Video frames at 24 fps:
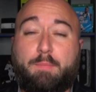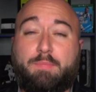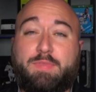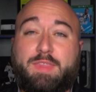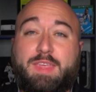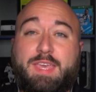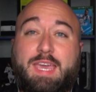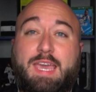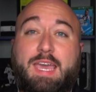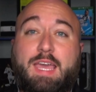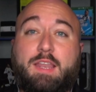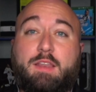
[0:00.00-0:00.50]

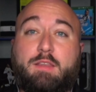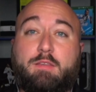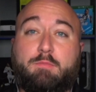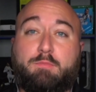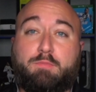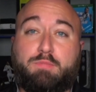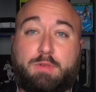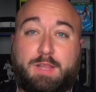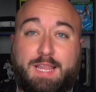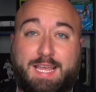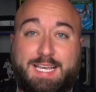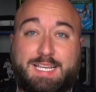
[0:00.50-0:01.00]
in
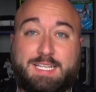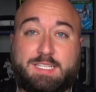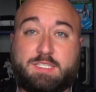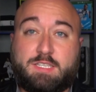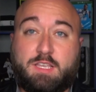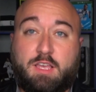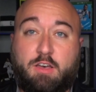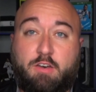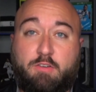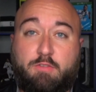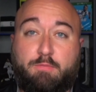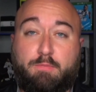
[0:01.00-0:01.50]
place
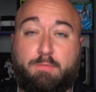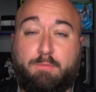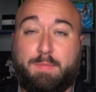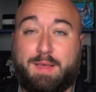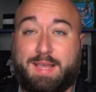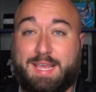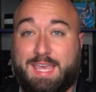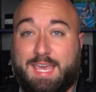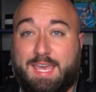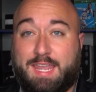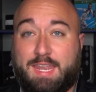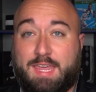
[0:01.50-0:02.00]
of
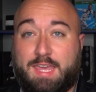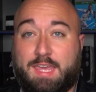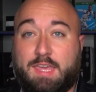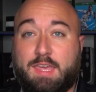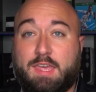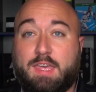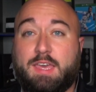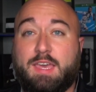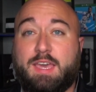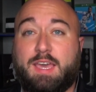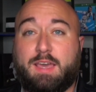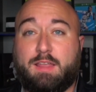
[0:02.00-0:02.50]
McKennie
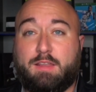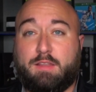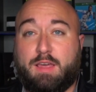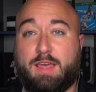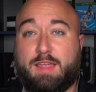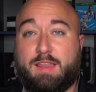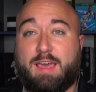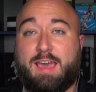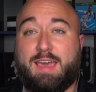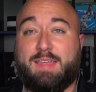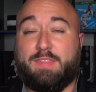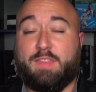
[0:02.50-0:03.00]
and
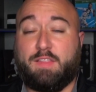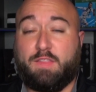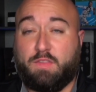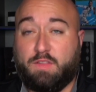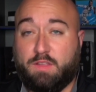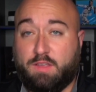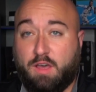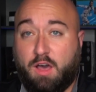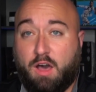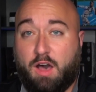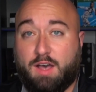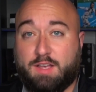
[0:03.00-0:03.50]
at the
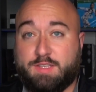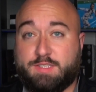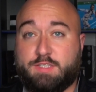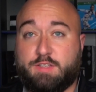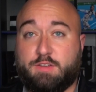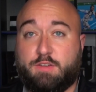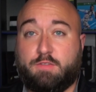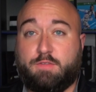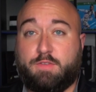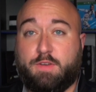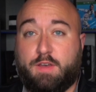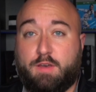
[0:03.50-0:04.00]
cost
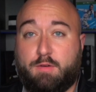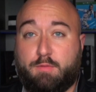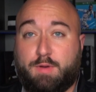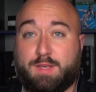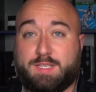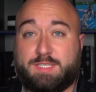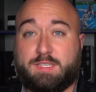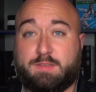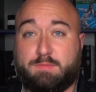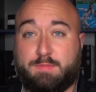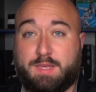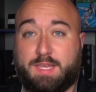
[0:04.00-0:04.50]
of
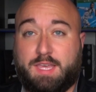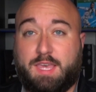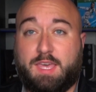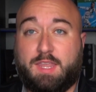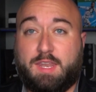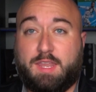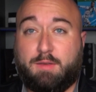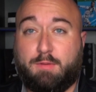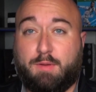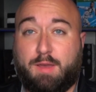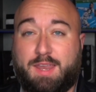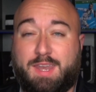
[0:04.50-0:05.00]
Weston
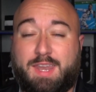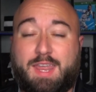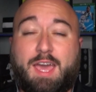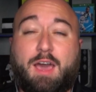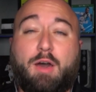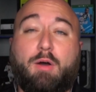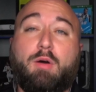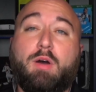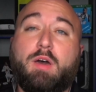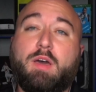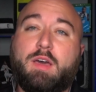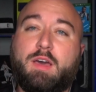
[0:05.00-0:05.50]
McKennie right now,
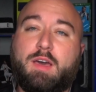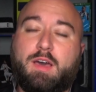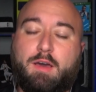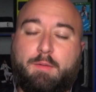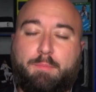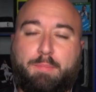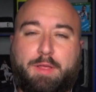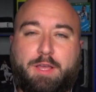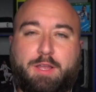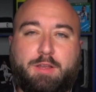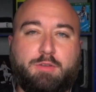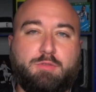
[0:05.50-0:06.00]
a
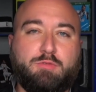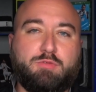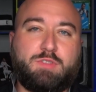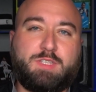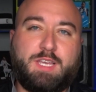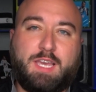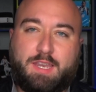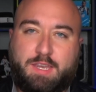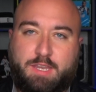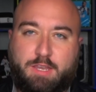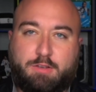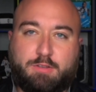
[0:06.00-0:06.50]
player who's
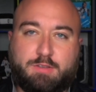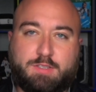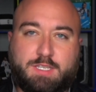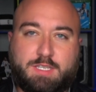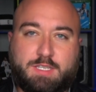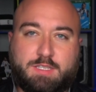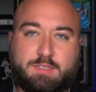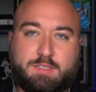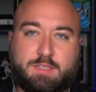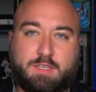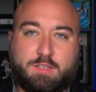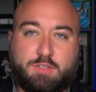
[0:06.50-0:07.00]
10 years
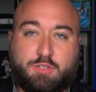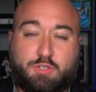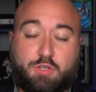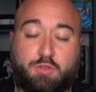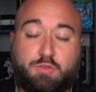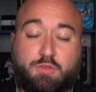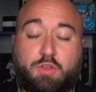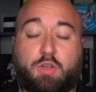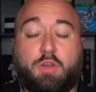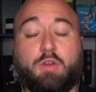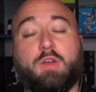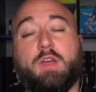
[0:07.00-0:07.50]
his
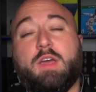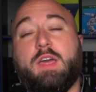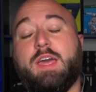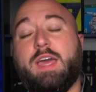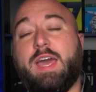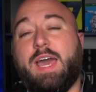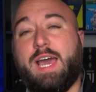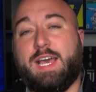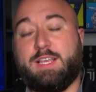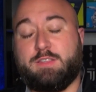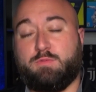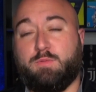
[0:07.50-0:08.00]
junior,
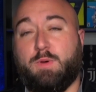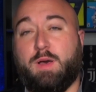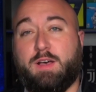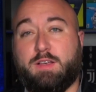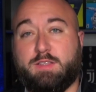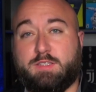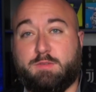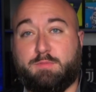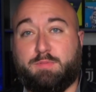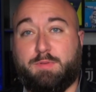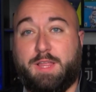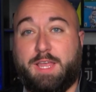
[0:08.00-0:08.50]
as well as
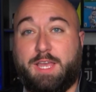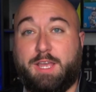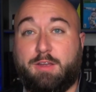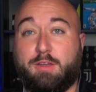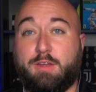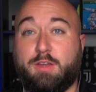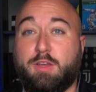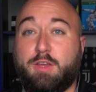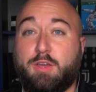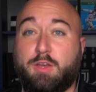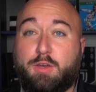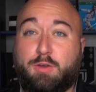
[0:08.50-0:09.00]
a player
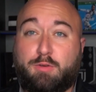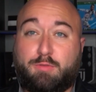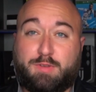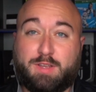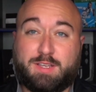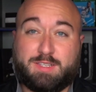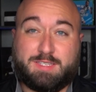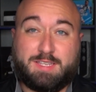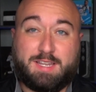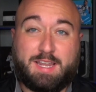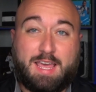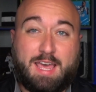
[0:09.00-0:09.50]
who
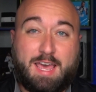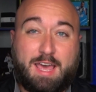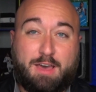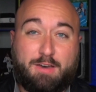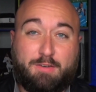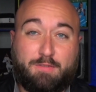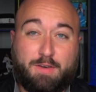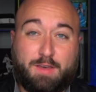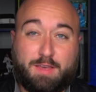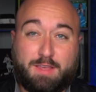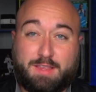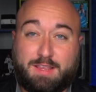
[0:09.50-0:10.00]
doesn't have
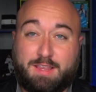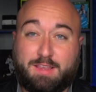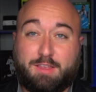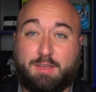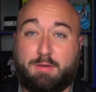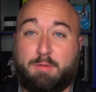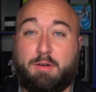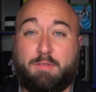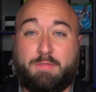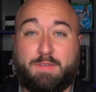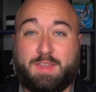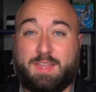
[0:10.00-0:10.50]
didn't come
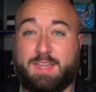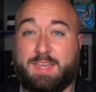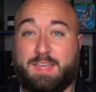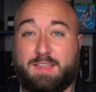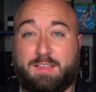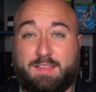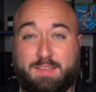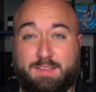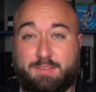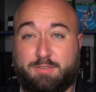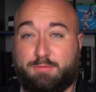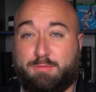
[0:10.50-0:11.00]
off an
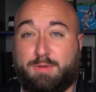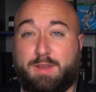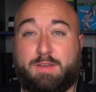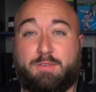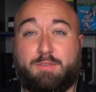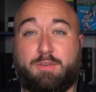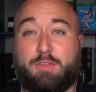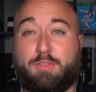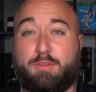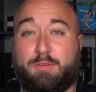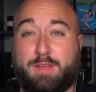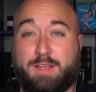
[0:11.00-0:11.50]
Achilles or whatever
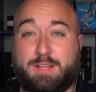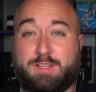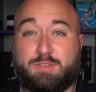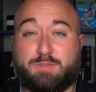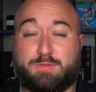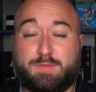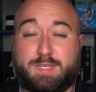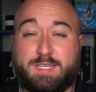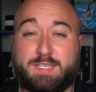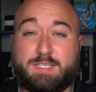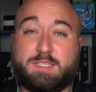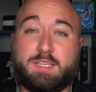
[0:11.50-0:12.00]
other
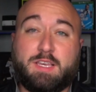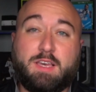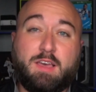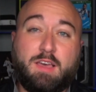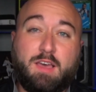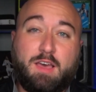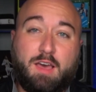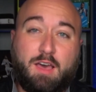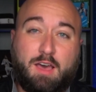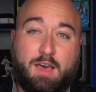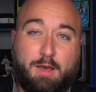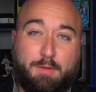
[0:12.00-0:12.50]
injuries
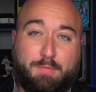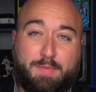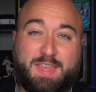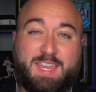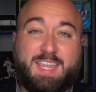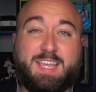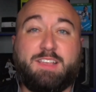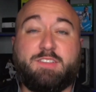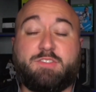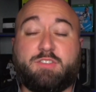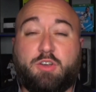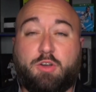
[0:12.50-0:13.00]
that
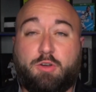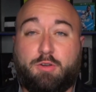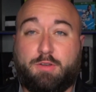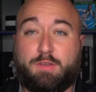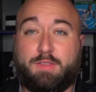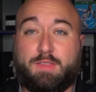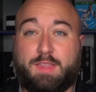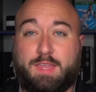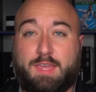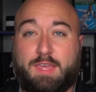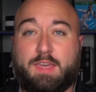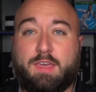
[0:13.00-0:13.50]
he's
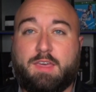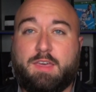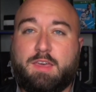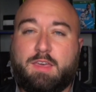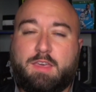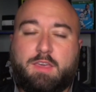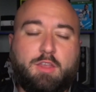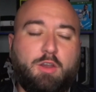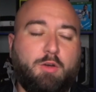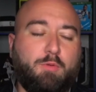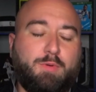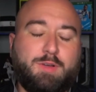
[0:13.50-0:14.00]
currently.
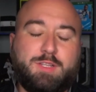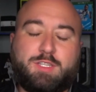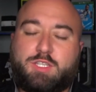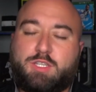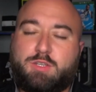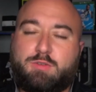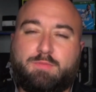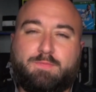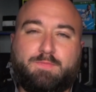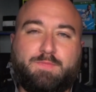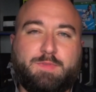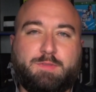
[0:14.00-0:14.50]
You know, once
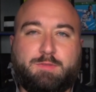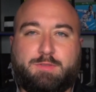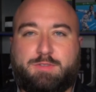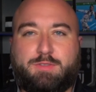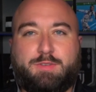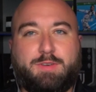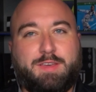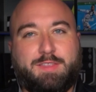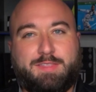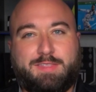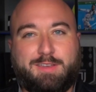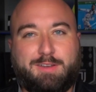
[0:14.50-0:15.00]
you
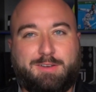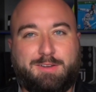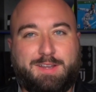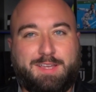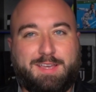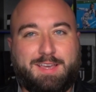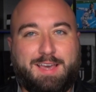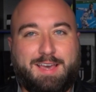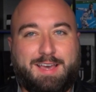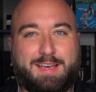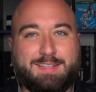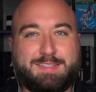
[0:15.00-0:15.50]
hit 30,
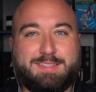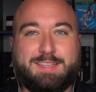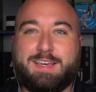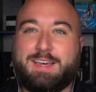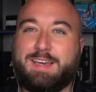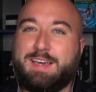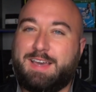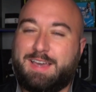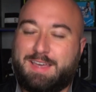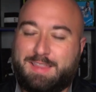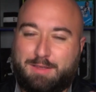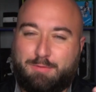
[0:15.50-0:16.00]
guys,
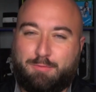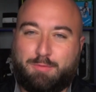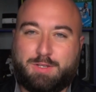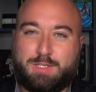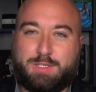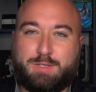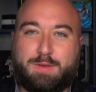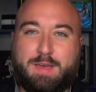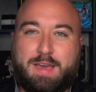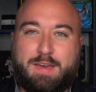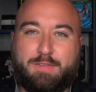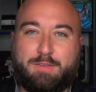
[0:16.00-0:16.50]
and then once
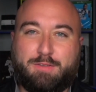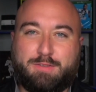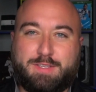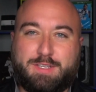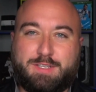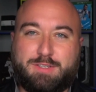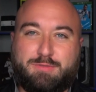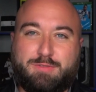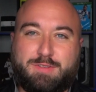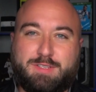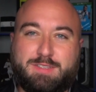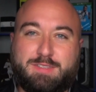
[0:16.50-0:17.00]
you have those
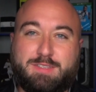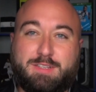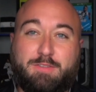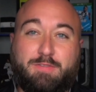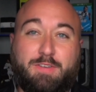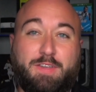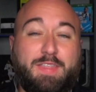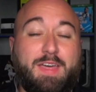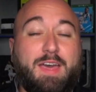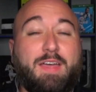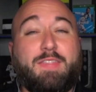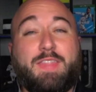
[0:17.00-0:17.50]
injuries and stuff
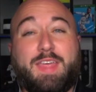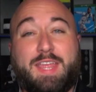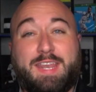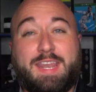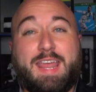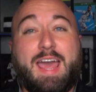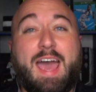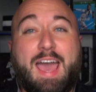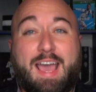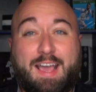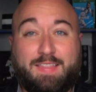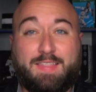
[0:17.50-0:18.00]
like that, they
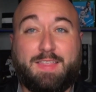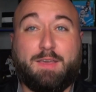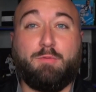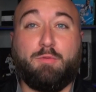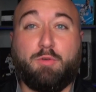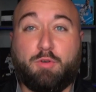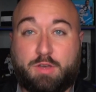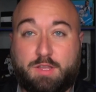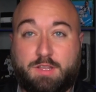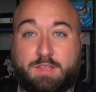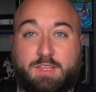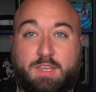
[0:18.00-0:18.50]
nag and they will
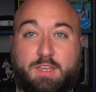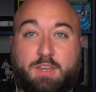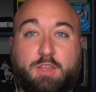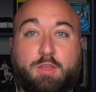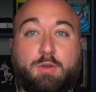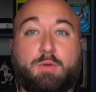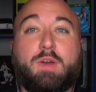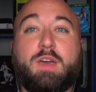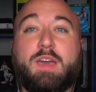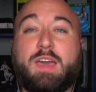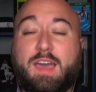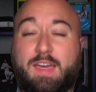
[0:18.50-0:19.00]
continue
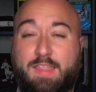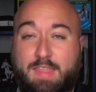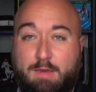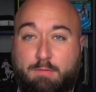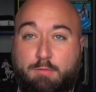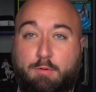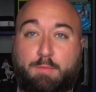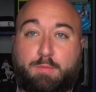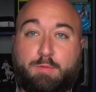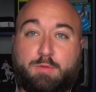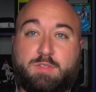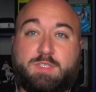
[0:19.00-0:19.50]
and they
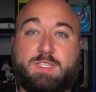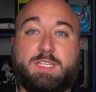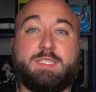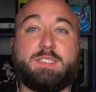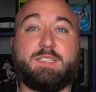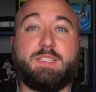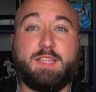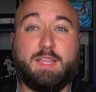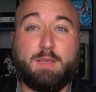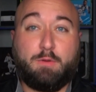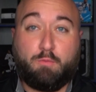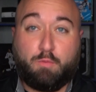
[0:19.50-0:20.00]
will persist
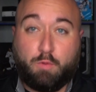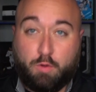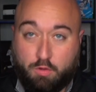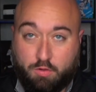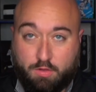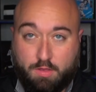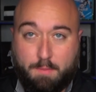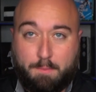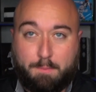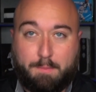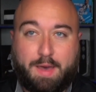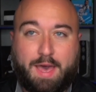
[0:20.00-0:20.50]
and they will
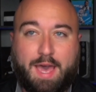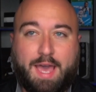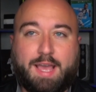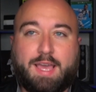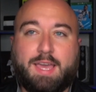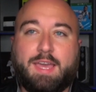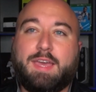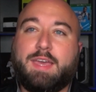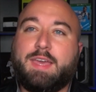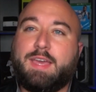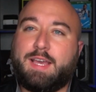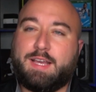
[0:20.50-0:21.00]
come back.
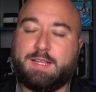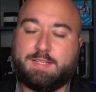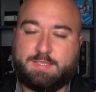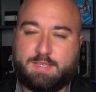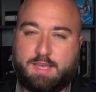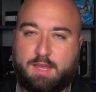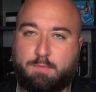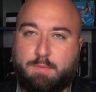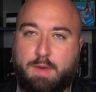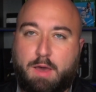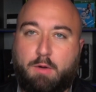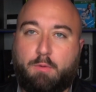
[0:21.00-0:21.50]
It's
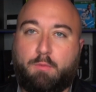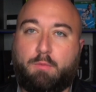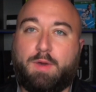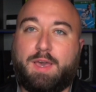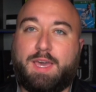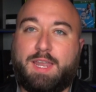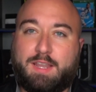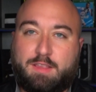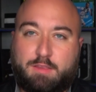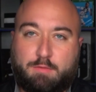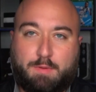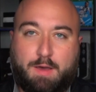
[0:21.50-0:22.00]
not about
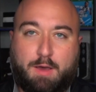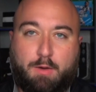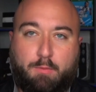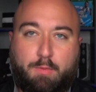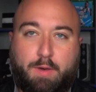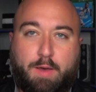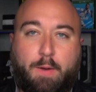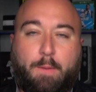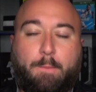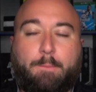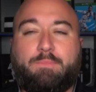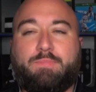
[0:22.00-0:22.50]
when, it's about
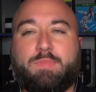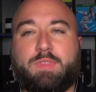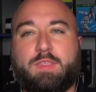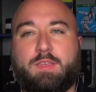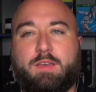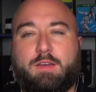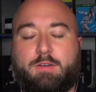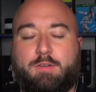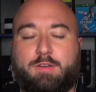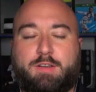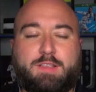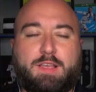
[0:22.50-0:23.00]
will.
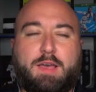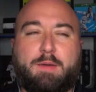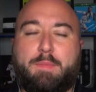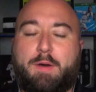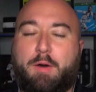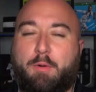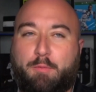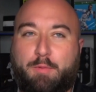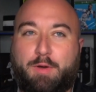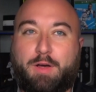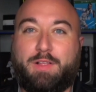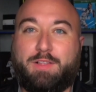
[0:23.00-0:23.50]
Or it's not
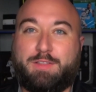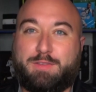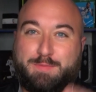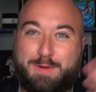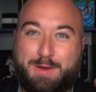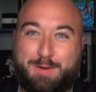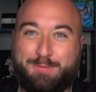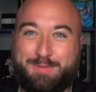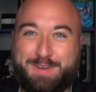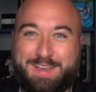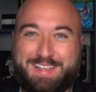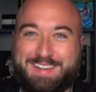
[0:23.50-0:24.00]
about will, it's
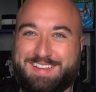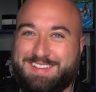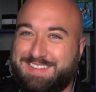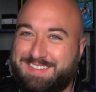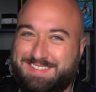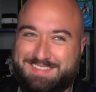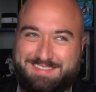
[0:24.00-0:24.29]
about when.